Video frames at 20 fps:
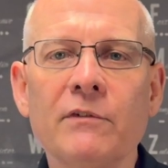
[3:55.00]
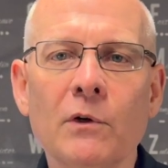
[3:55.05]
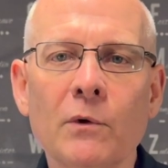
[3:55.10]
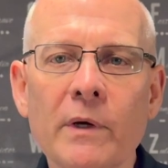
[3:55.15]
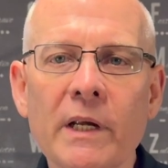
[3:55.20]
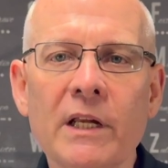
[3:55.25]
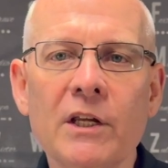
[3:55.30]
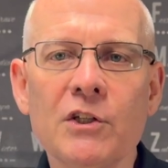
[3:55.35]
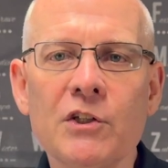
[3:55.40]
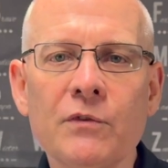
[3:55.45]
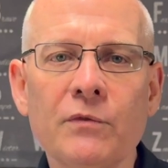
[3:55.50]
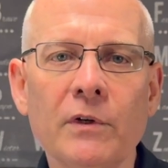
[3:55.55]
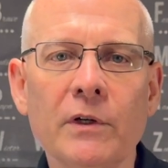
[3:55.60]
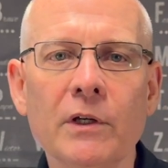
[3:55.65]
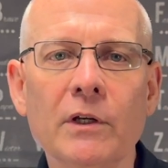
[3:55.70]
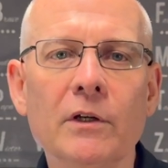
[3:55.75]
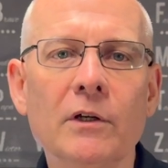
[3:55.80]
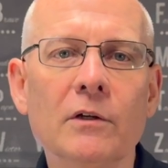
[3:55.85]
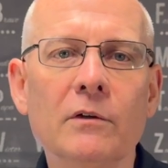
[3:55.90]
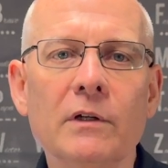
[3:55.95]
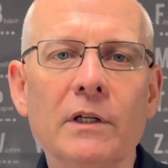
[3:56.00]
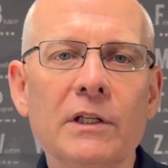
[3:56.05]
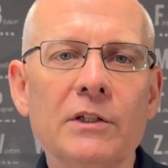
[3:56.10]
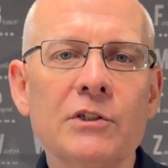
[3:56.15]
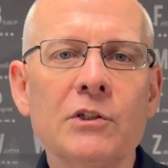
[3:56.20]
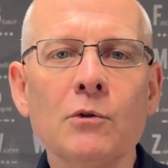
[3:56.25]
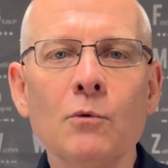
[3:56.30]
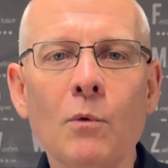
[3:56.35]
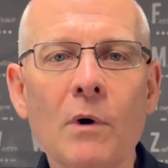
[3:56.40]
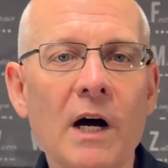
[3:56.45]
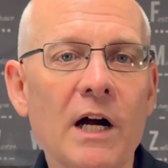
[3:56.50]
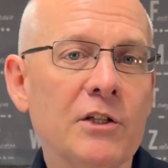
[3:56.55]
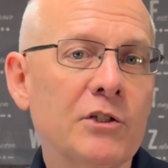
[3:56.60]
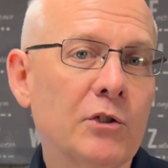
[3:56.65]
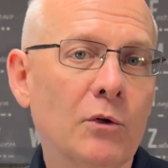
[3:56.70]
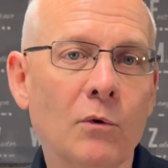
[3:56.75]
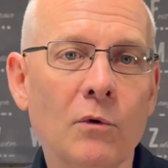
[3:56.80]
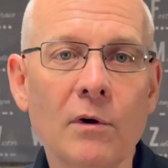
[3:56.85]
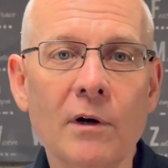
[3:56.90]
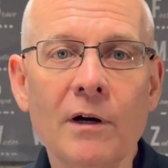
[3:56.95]
a rig is for you is to watch
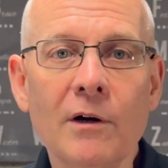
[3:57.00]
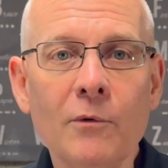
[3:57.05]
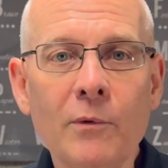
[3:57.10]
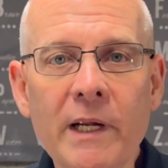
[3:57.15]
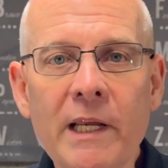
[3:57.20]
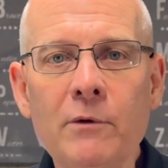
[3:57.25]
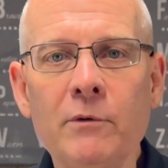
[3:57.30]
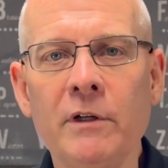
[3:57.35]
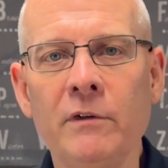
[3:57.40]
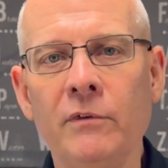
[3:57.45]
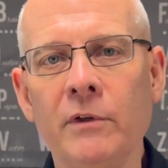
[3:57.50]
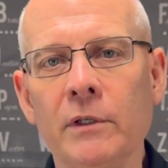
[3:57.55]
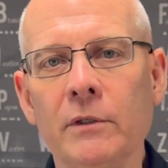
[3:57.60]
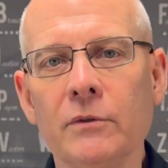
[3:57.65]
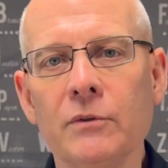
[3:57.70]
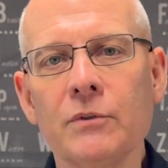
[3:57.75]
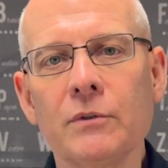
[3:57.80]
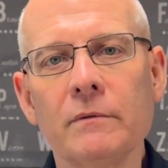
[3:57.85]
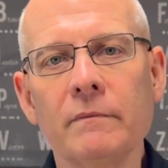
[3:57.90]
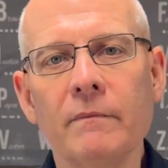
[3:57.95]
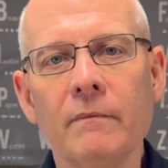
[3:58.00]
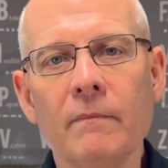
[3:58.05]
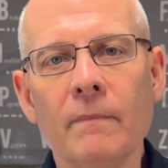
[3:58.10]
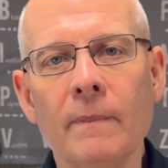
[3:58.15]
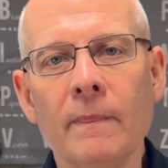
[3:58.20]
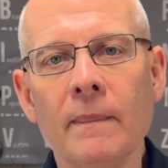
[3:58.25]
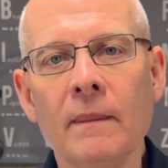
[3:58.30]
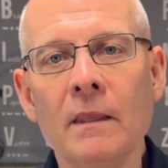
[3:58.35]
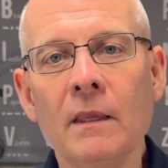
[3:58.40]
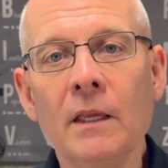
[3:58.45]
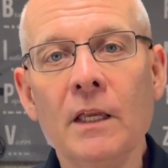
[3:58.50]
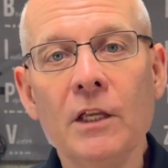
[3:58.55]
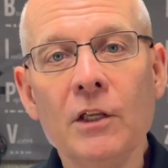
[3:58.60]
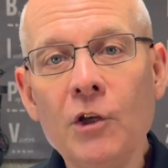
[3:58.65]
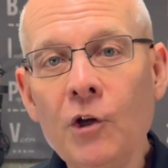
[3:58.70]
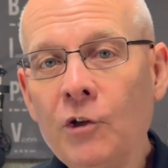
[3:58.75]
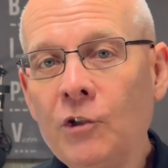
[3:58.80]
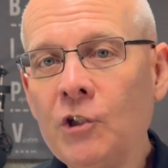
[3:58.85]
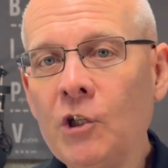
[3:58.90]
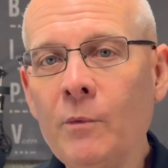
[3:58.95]
or read reviews.
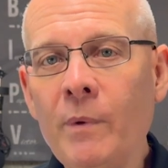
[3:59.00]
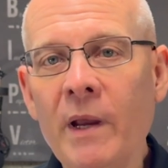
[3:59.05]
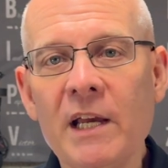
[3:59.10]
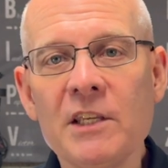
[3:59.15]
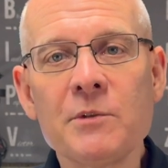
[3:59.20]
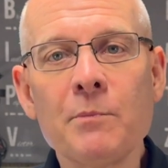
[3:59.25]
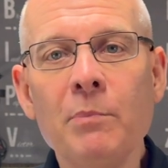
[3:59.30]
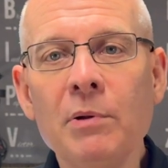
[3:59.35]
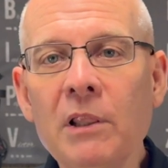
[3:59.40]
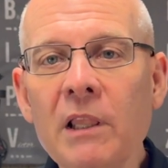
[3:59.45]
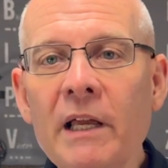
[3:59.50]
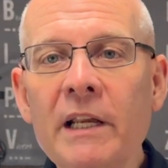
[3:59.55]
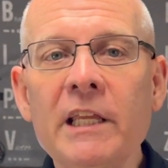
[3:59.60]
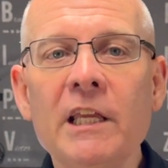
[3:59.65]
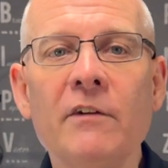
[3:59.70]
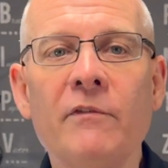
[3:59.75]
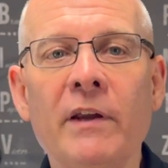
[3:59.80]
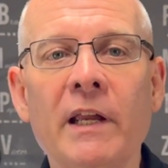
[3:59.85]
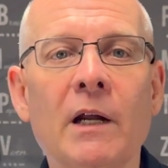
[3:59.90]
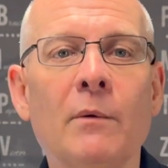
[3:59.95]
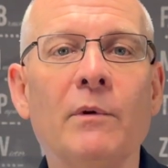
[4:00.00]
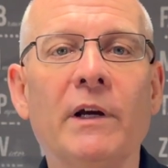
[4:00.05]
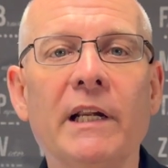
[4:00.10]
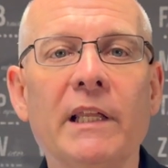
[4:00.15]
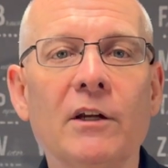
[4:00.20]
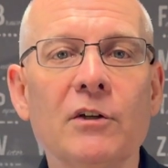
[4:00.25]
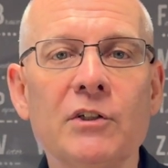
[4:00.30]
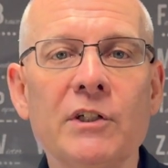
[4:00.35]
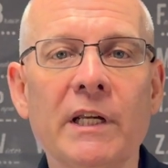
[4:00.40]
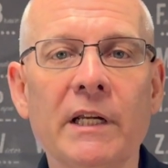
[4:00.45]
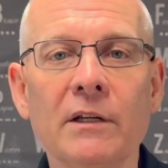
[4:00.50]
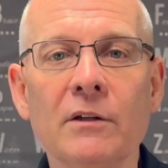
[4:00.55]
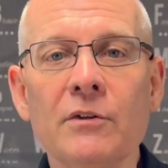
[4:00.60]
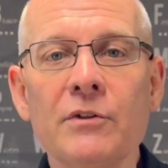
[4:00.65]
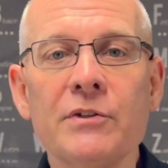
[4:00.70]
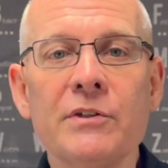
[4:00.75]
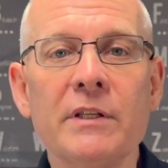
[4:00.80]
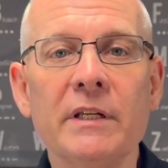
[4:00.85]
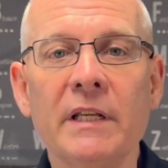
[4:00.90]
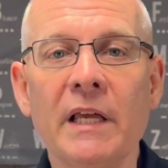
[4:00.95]
YouTube has plenty of ham radio
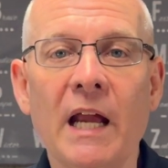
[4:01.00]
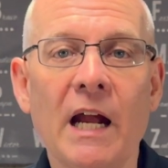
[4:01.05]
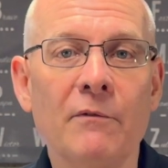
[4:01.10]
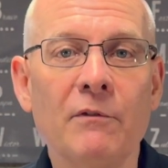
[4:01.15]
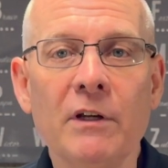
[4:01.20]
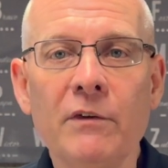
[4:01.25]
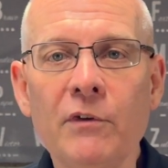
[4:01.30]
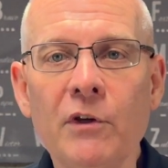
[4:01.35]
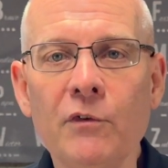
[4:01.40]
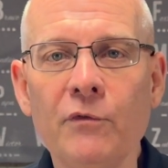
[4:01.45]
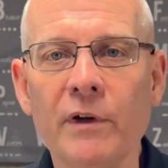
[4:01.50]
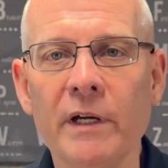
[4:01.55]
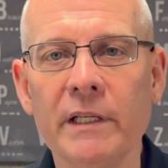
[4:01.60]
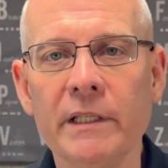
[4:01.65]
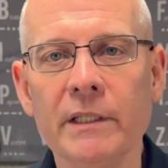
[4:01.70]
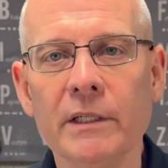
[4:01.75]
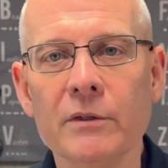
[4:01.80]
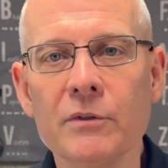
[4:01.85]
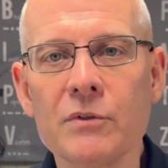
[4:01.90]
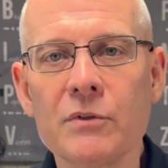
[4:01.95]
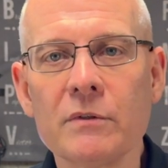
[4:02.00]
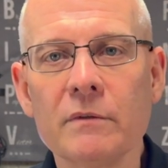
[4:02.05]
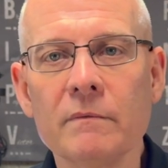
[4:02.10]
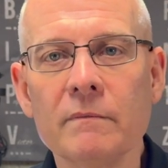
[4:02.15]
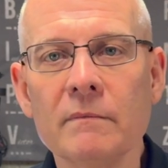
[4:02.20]
channels that have review videos.